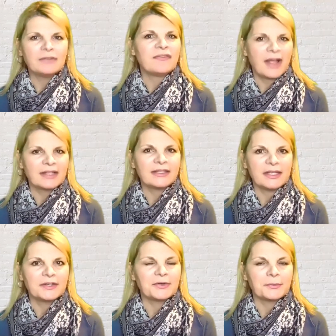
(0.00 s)
You
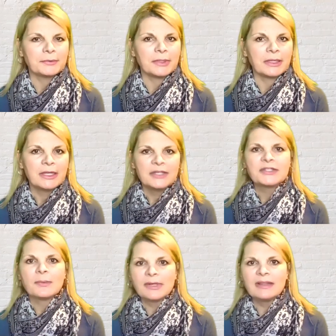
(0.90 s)
violated a rule.
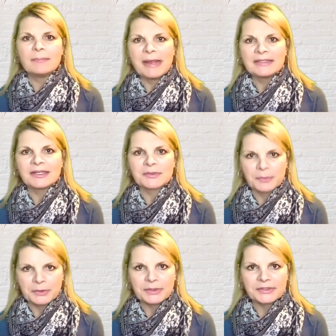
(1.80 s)
So what are the basic
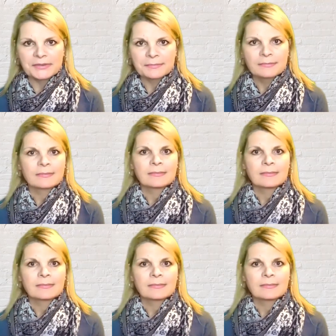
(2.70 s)
rules?